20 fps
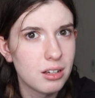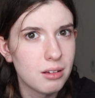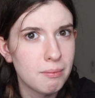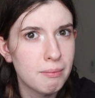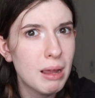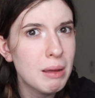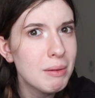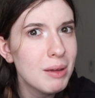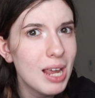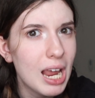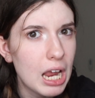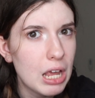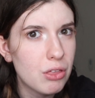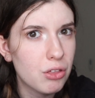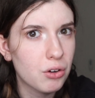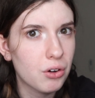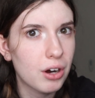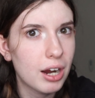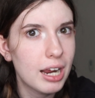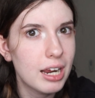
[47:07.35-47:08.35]
maybe
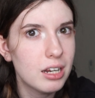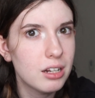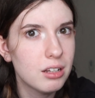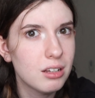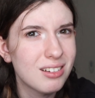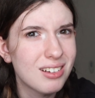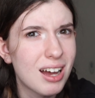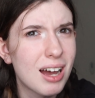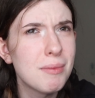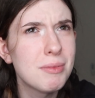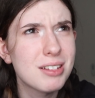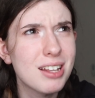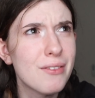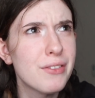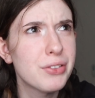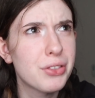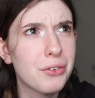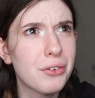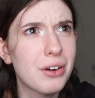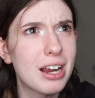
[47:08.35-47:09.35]
8th grade,
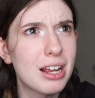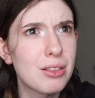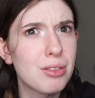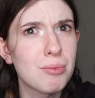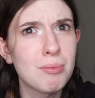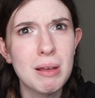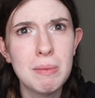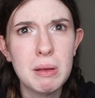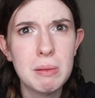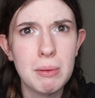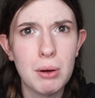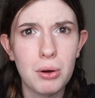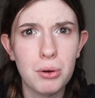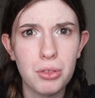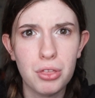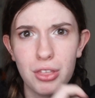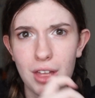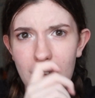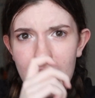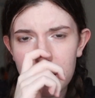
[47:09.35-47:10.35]
7th or 8th, maybe
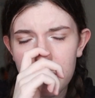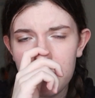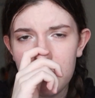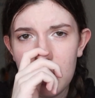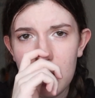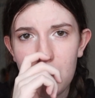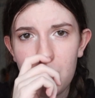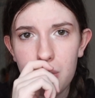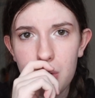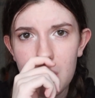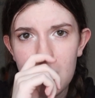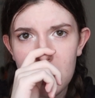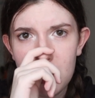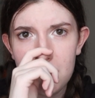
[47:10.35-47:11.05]
both, I don't know,